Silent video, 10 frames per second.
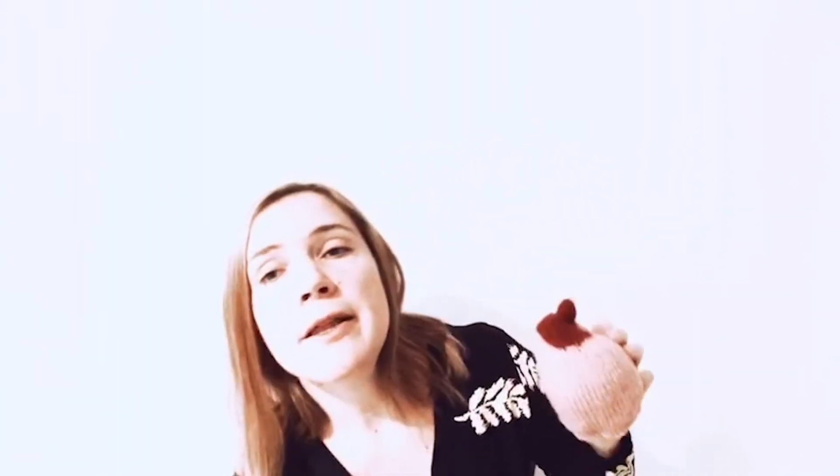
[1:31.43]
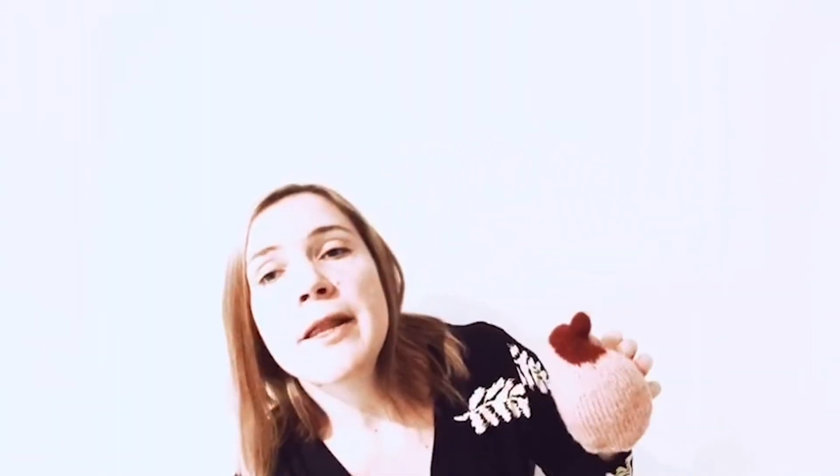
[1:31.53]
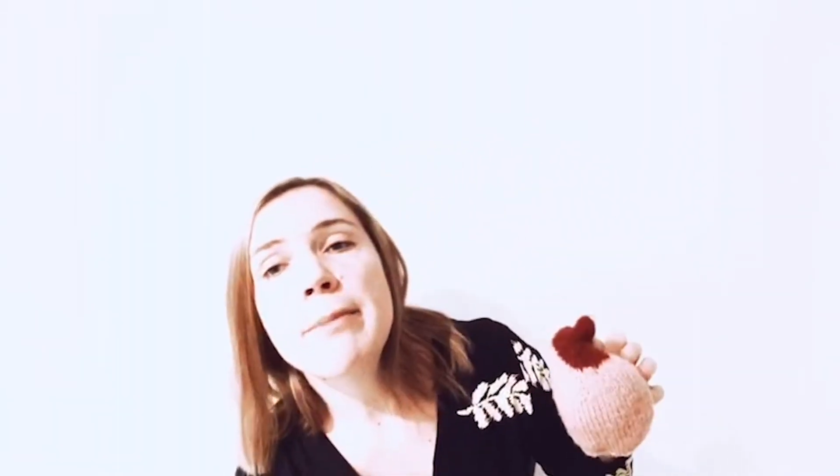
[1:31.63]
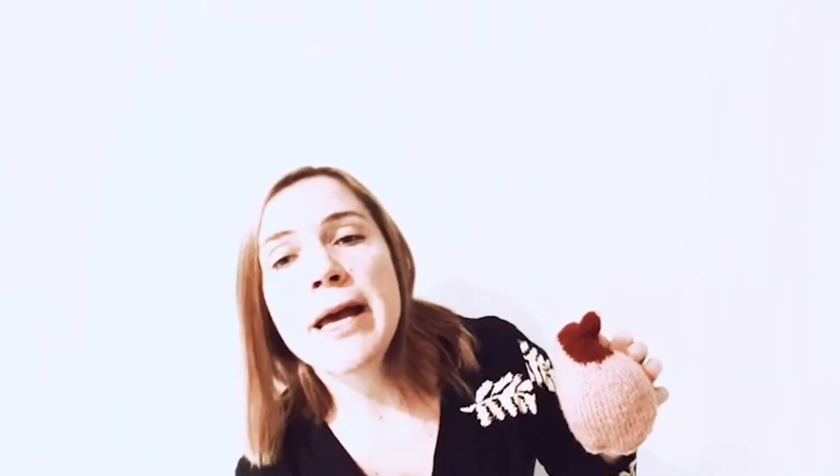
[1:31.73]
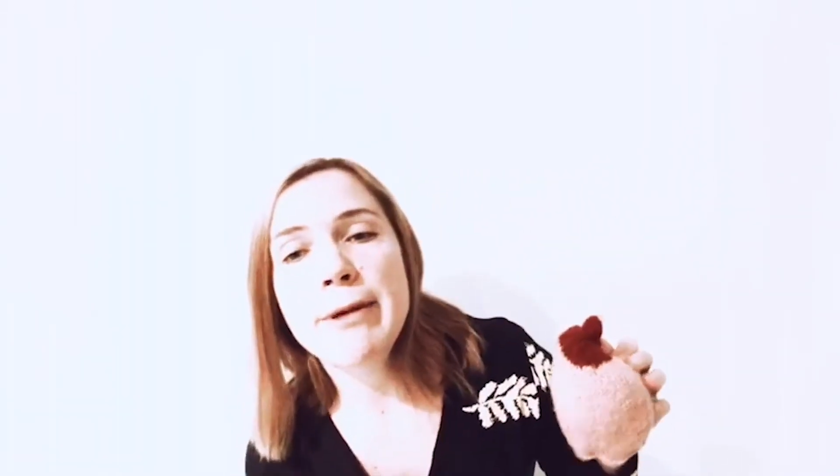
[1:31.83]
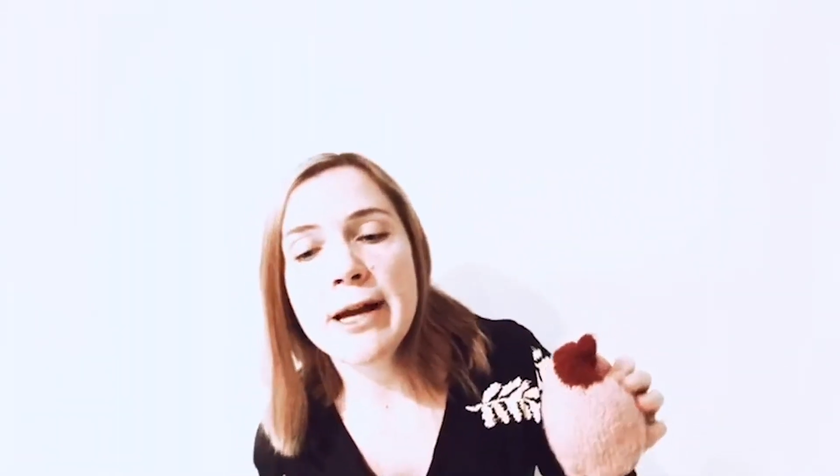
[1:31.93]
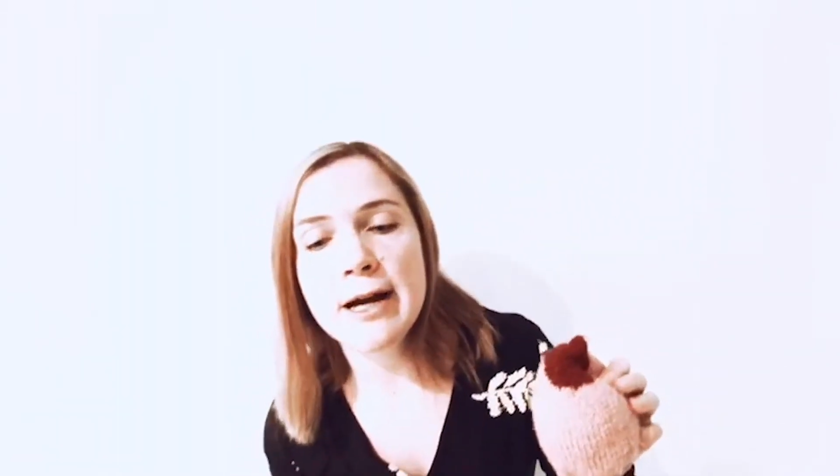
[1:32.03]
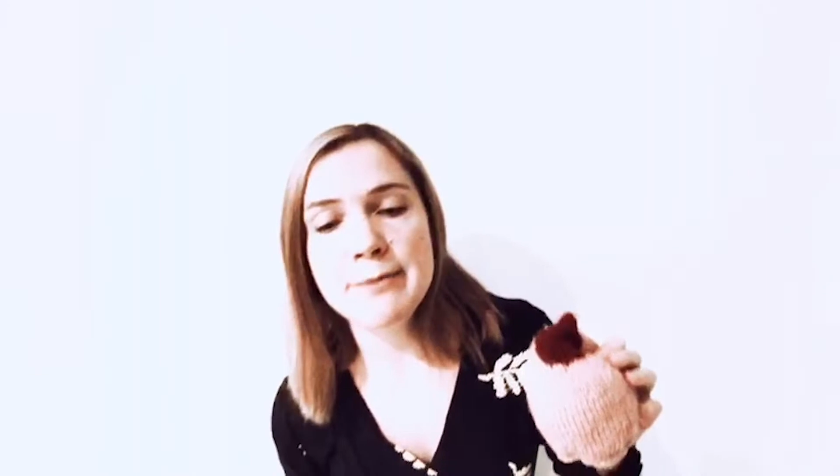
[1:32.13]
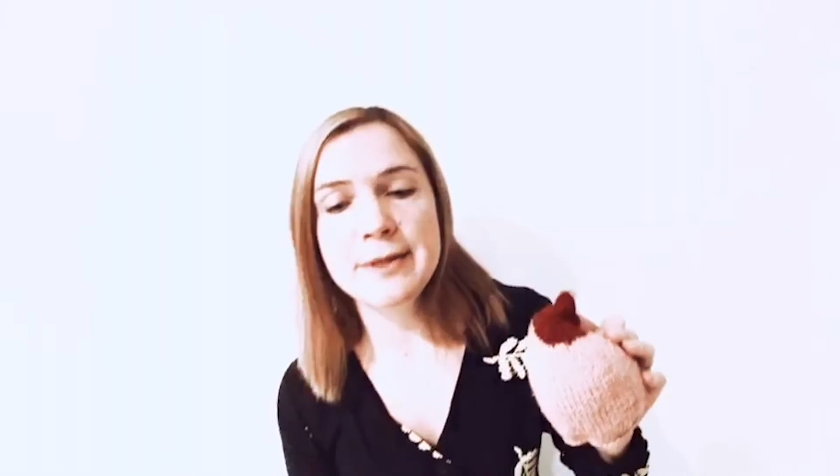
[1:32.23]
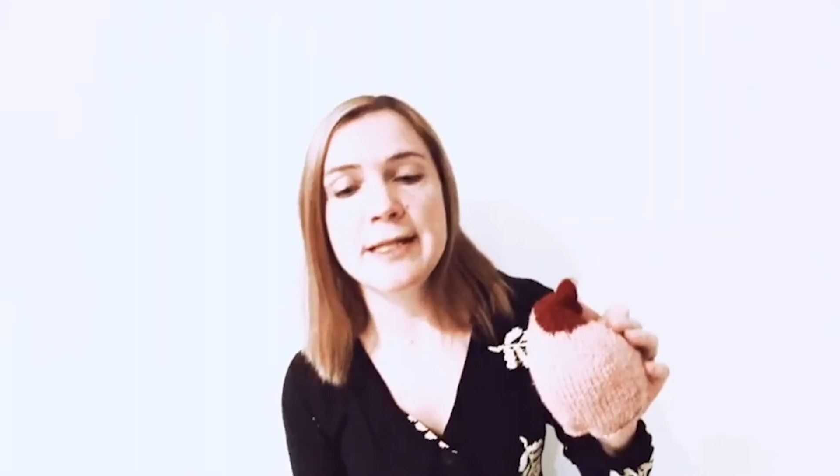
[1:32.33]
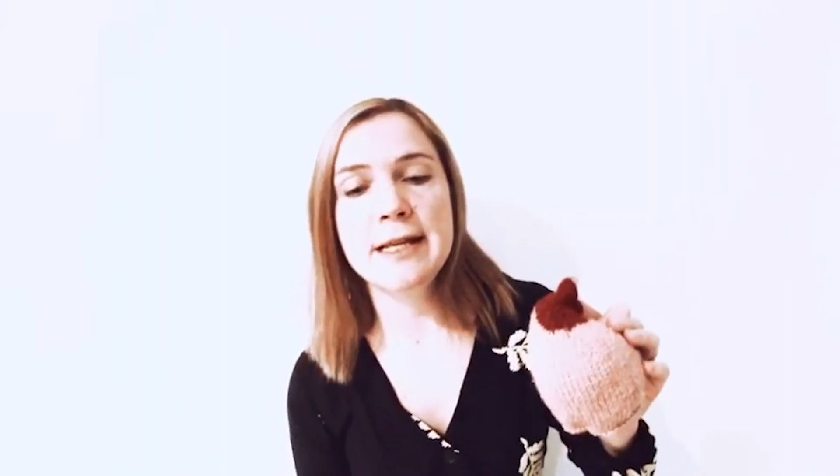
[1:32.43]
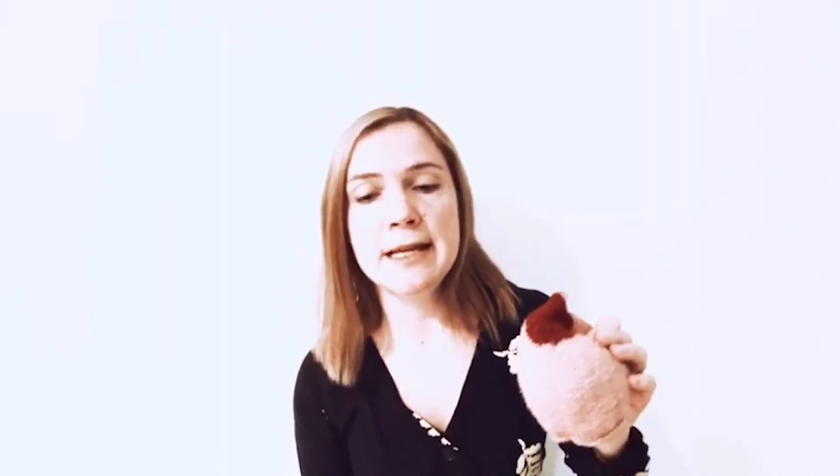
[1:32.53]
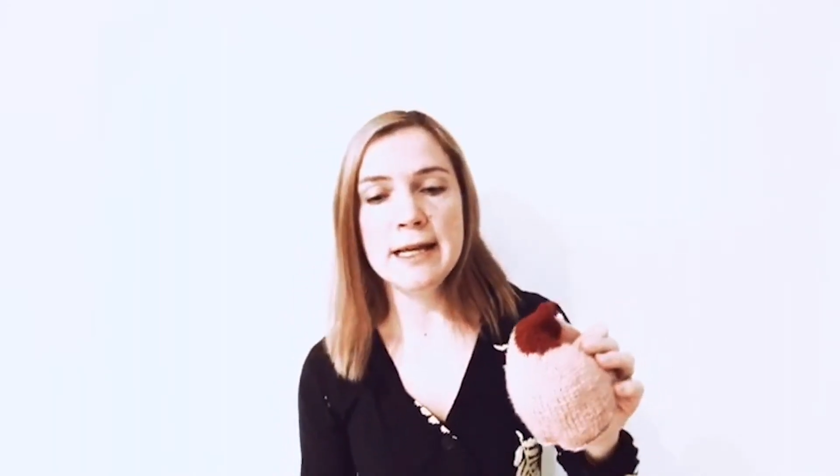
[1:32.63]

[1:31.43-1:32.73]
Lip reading: the baby comes